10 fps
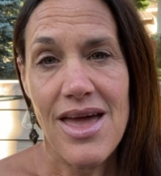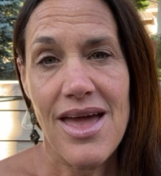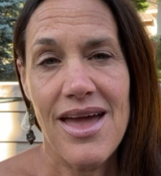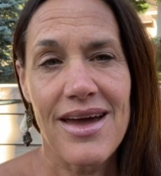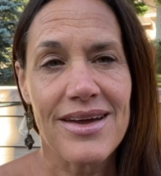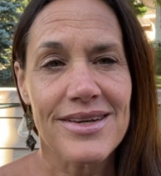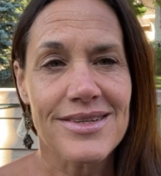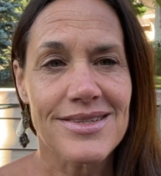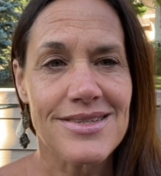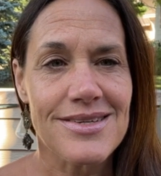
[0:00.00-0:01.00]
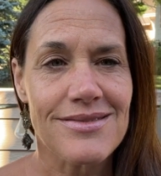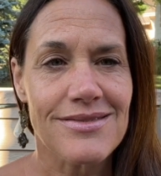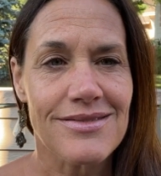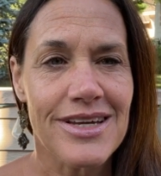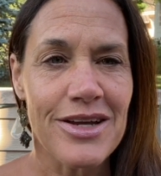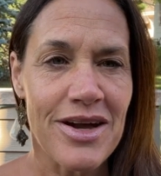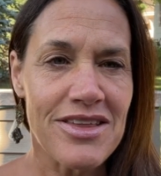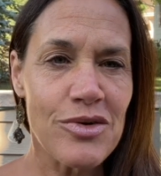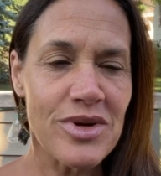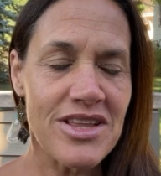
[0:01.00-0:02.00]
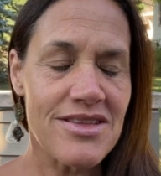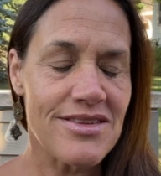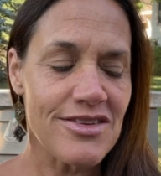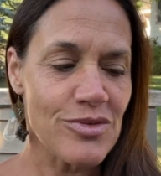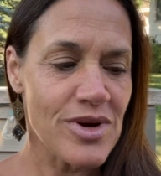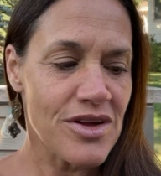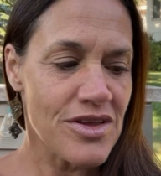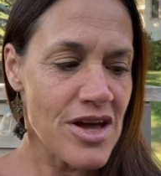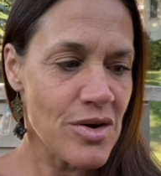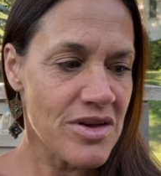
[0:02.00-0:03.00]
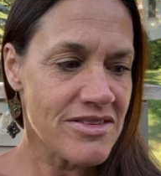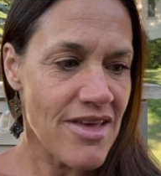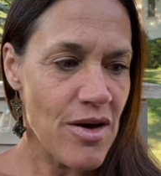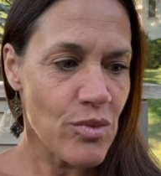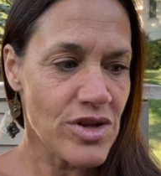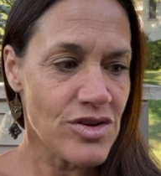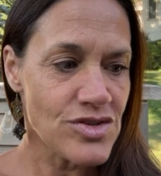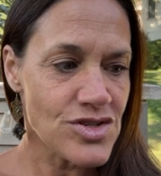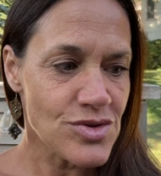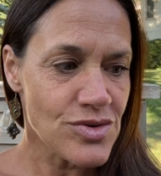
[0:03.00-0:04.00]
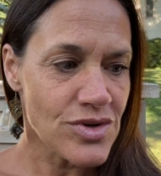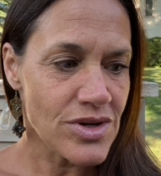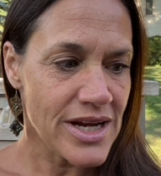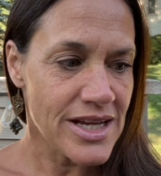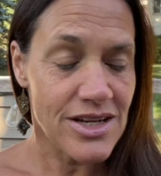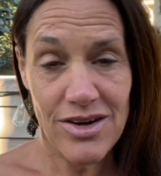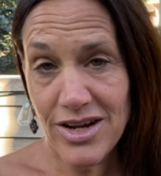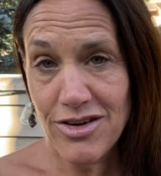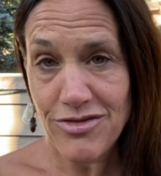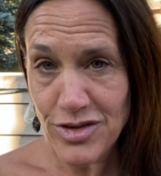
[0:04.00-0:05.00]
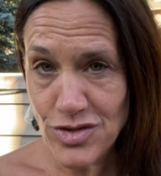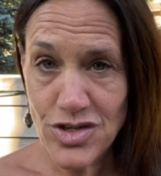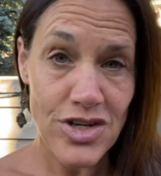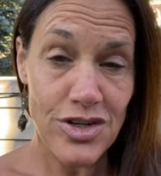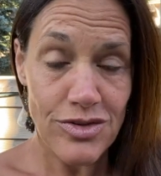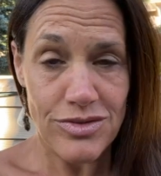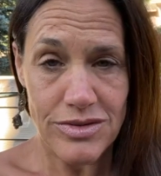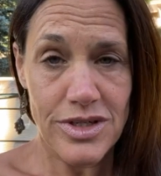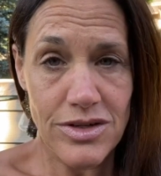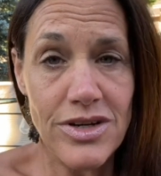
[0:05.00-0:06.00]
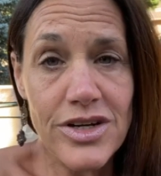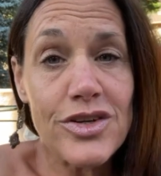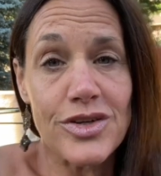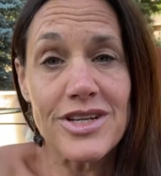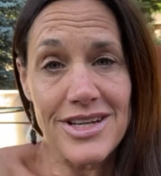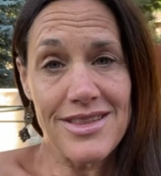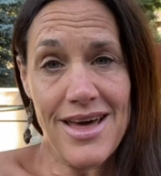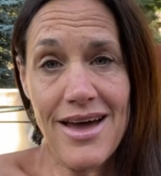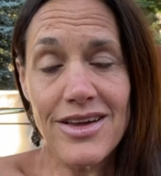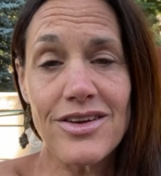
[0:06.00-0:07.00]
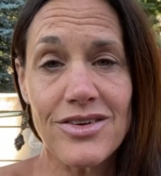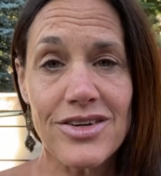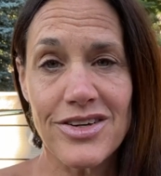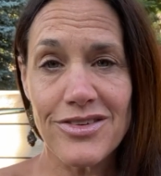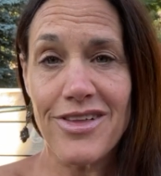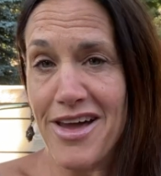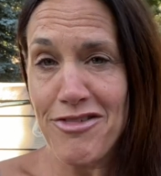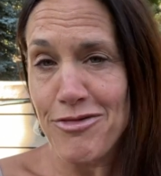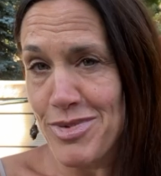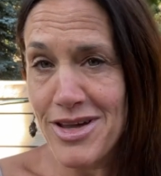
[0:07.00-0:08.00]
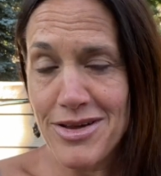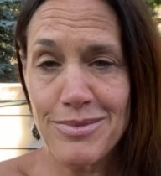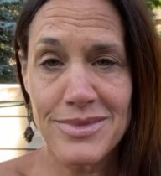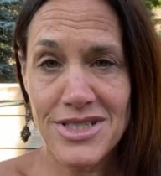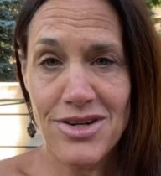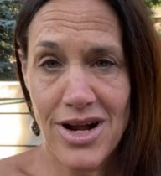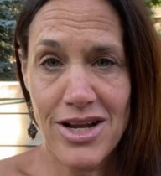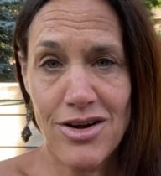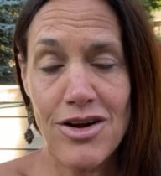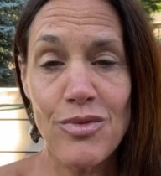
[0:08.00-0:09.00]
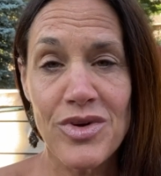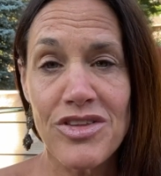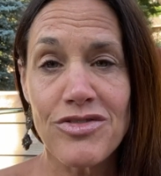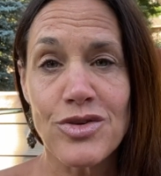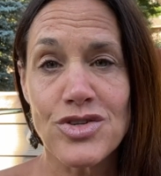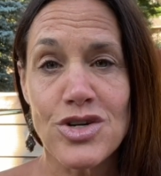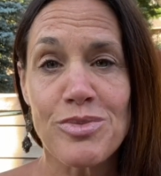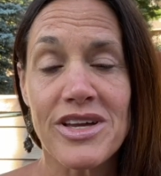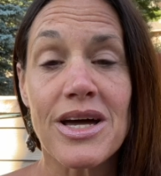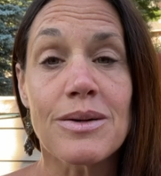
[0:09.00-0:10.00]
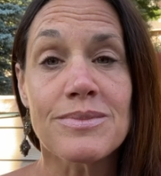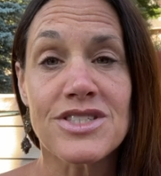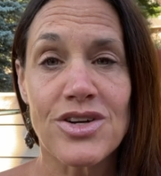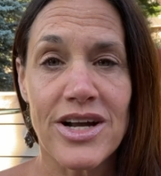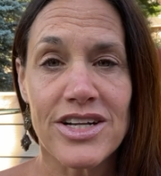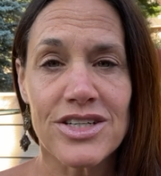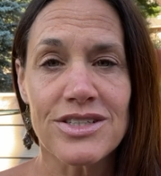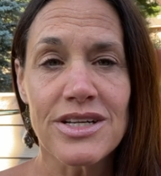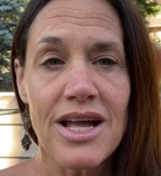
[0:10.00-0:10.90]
And you know, I think one of the things we all know is that when you do create a greater future, you're included in that. Your life becomes greater when the future becomes greater.